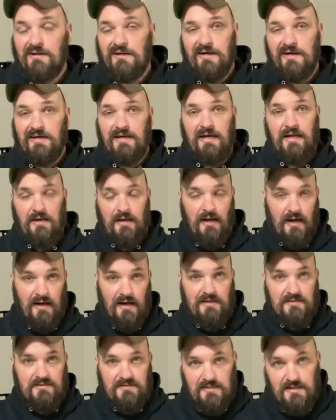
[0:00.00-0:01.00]
I can't
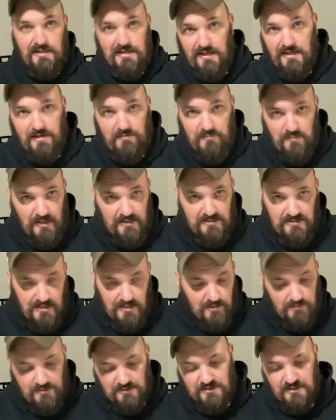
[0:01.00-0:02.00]
even imagine
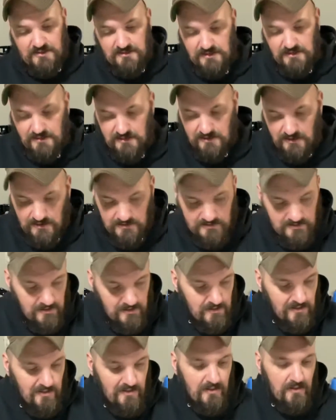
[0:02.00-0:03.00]
how much that's going to cost.
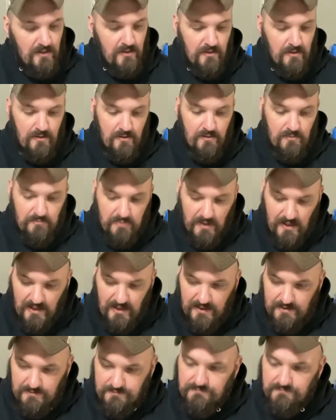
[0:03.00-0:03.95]
But